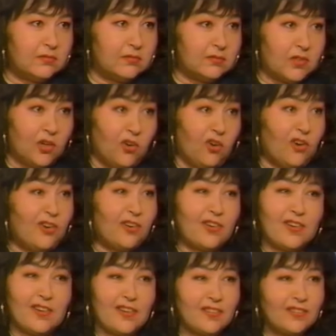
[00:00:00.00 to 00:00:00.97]

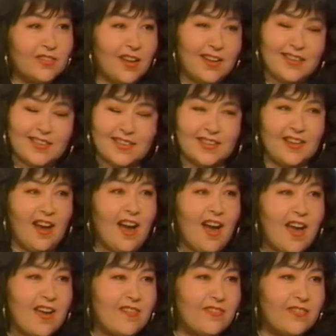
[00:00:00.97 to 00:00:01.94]
horror of like
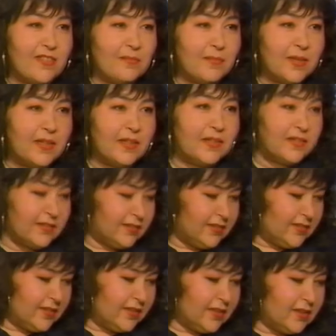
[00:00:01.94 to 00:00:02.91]
life and being
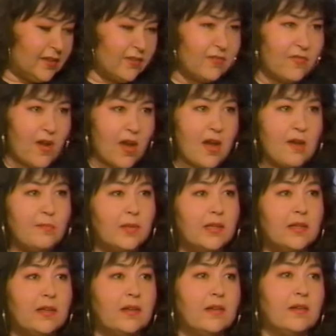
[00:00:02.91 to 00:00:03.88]
in a
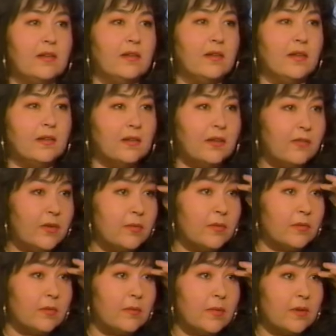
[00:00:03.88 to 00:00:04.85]
family and, and living with
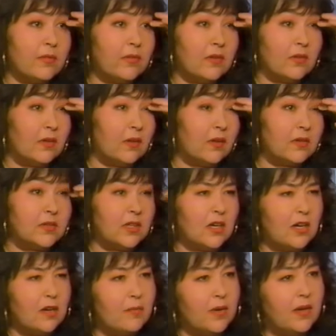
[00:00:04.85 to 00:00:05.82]
somebody for a long
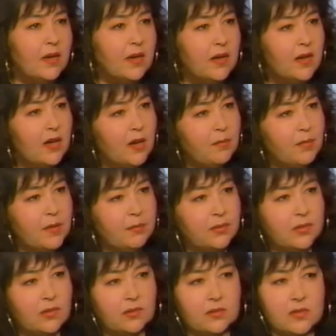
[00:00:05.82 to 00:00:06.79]
time. And people
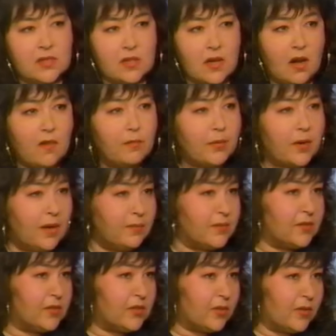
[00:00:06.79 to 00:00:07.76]
don't solve problems
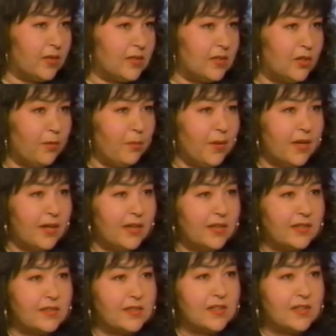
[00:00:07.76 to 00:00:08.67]
in 22 minutes.